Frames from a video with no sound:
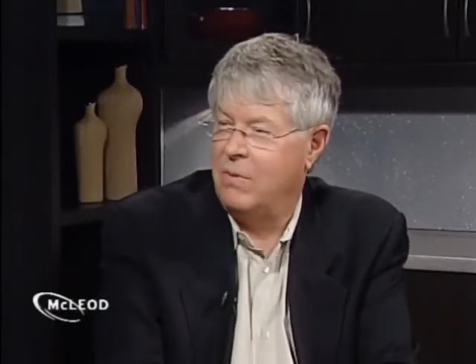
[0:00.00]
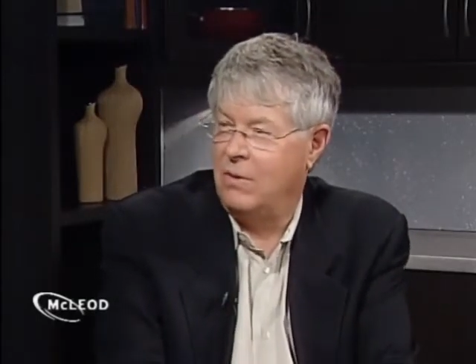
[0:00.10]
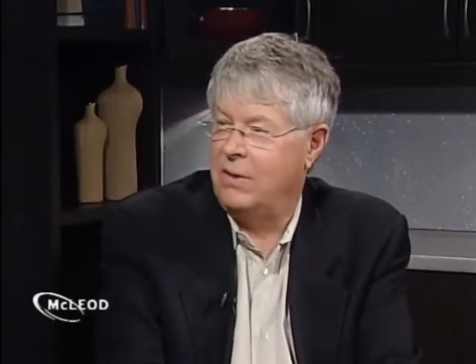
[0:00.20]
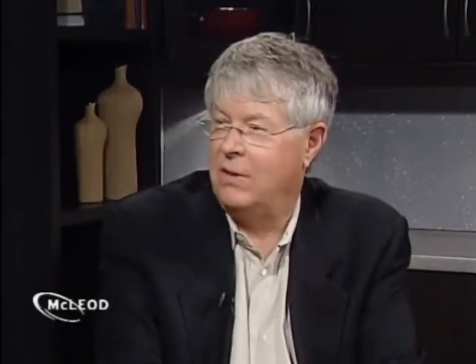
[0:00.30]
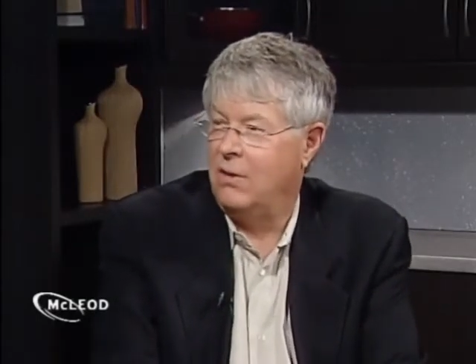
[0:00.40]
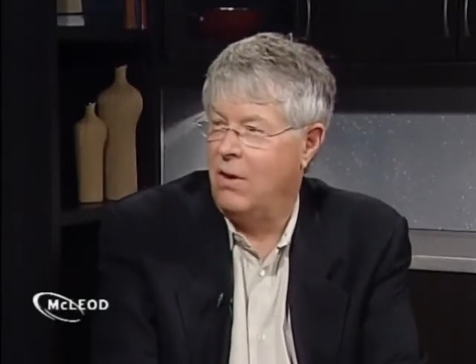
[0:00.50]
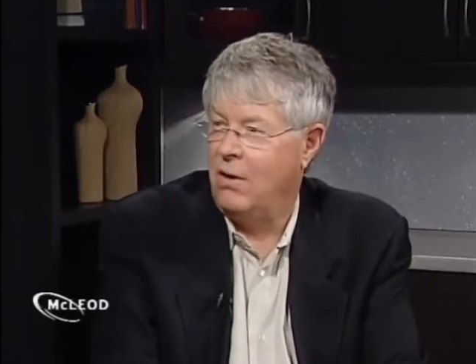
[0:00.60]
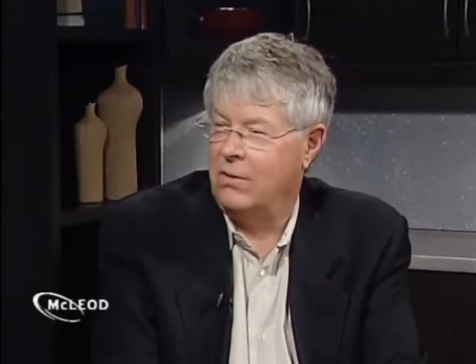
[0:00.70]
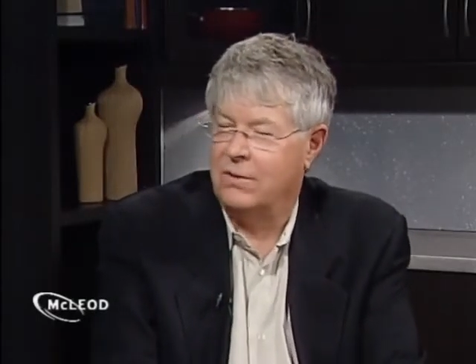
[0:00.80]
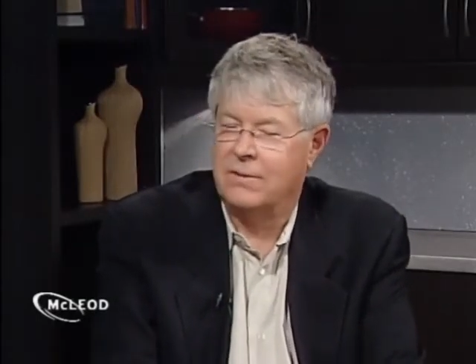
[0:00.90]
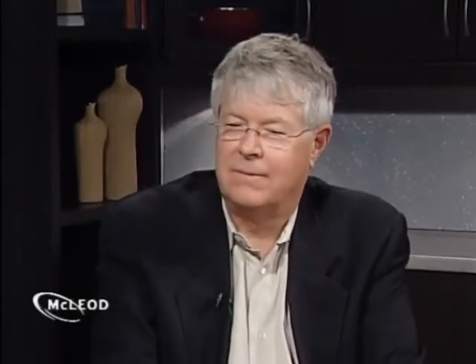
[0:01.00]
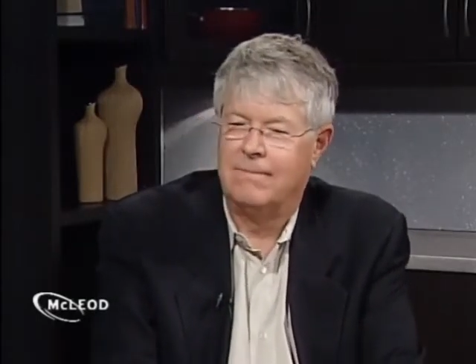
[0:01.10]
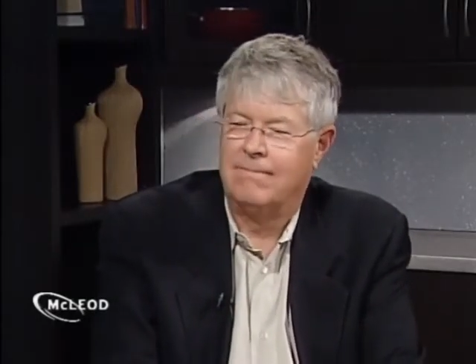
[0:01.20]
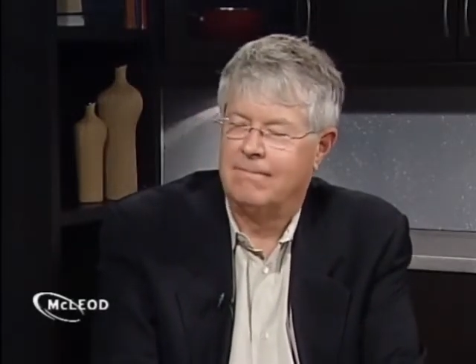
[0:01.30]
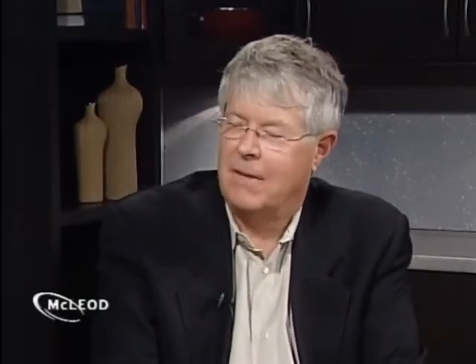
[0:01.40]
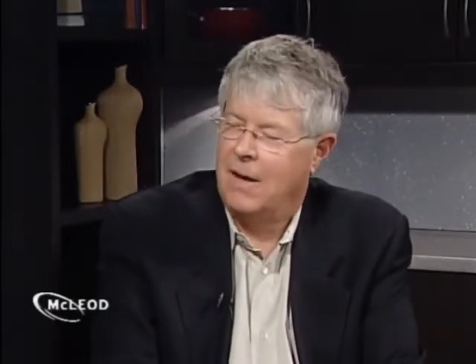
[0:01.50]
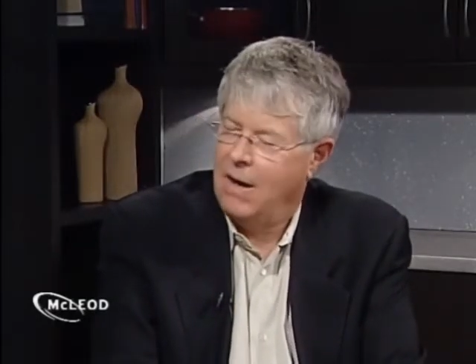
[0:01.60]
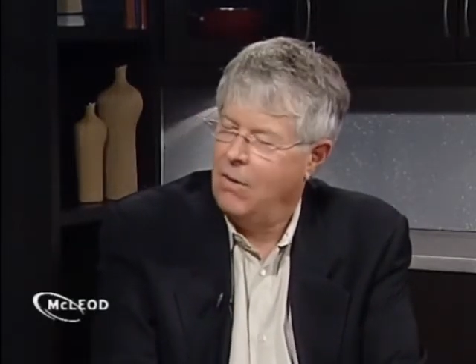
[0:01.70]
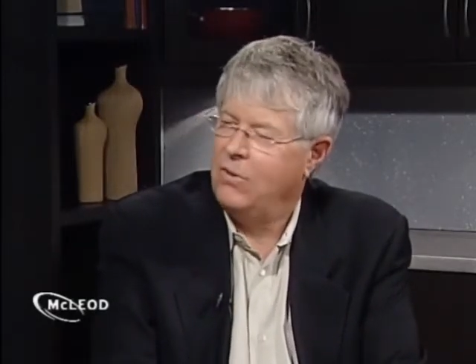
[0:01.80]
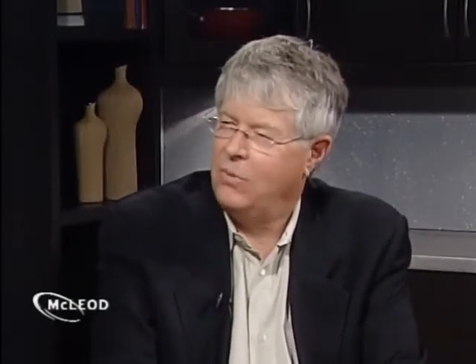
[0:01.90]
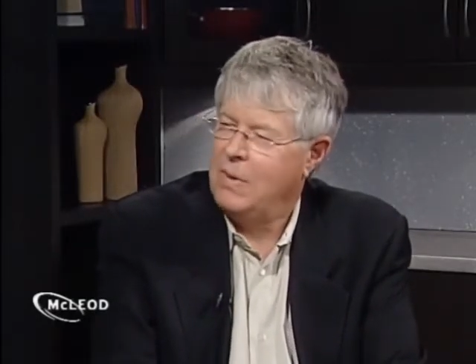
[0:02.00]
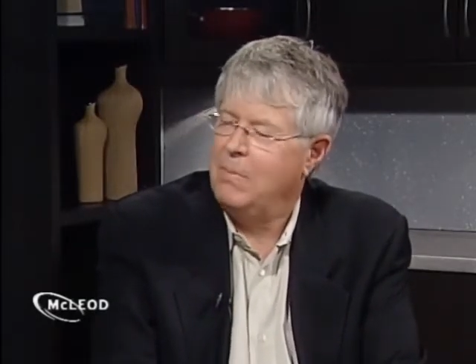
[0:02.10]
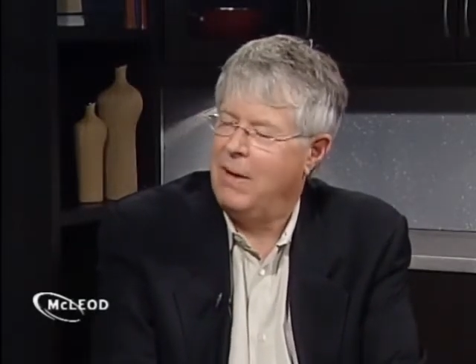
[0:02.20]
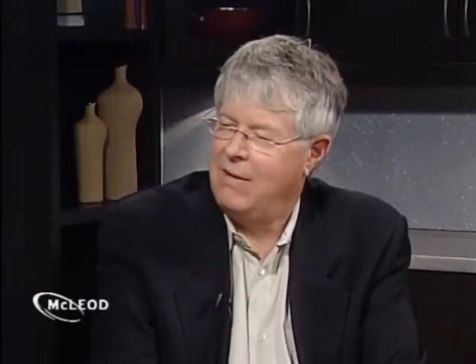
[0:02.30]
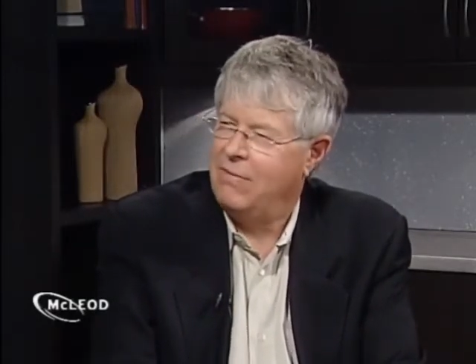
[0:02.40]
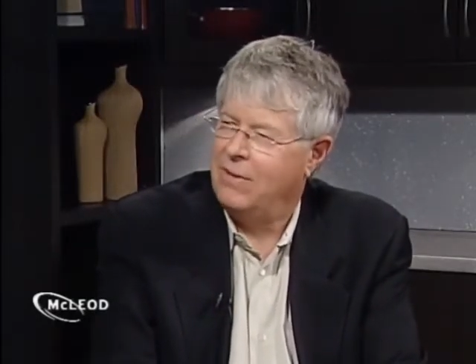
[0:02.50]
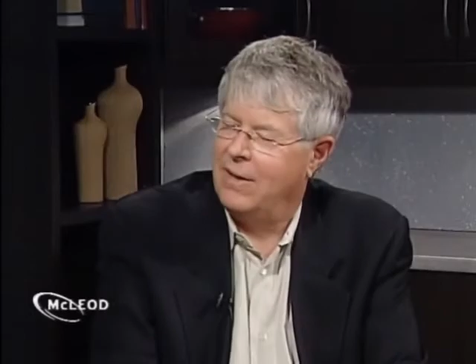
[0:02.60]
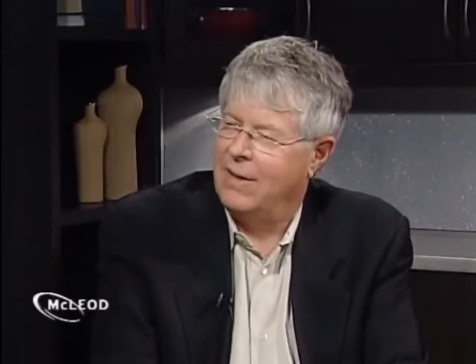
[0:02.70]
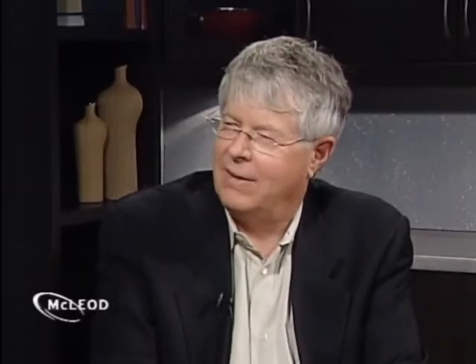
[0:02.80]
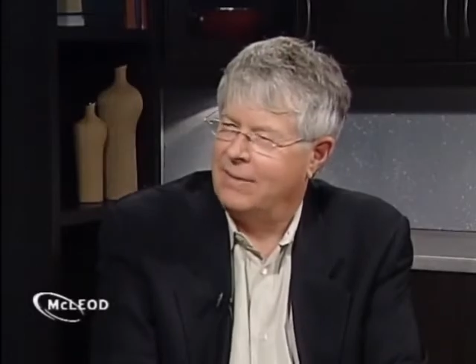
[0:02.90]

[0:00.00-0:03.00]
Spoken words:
million. How do we pay for that?